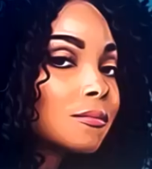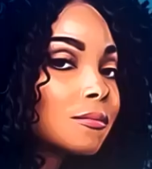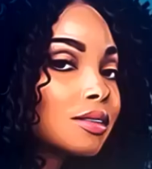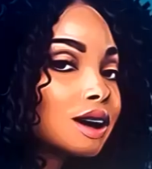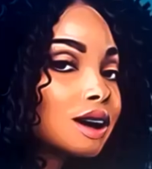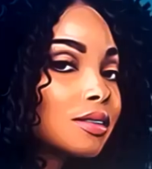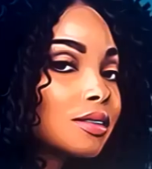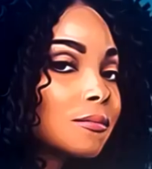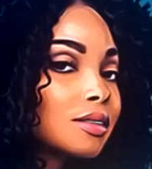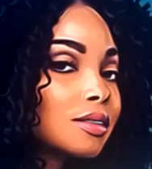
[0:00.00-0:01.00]
Hey girl, hey,
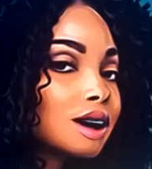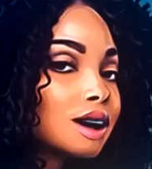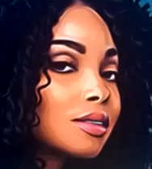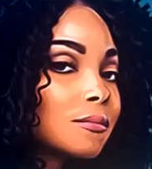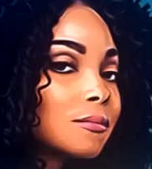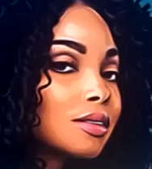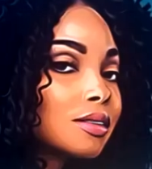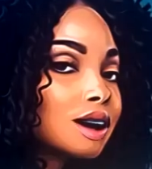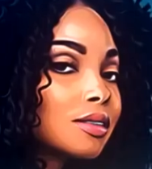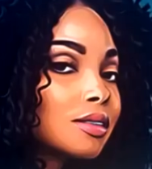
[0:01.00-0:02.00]
welcome back to my
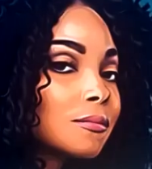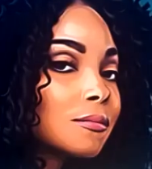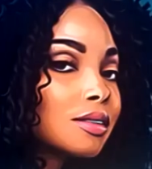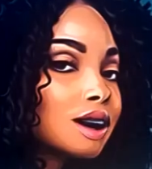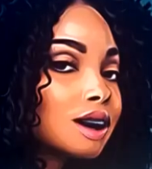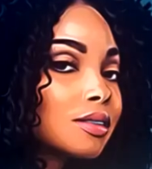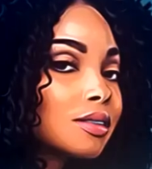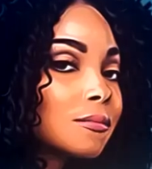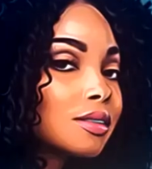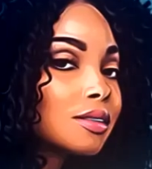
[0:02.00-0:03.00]
channel. It's your girl
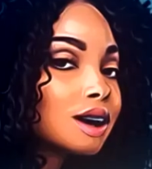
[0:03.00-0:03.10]
Misha.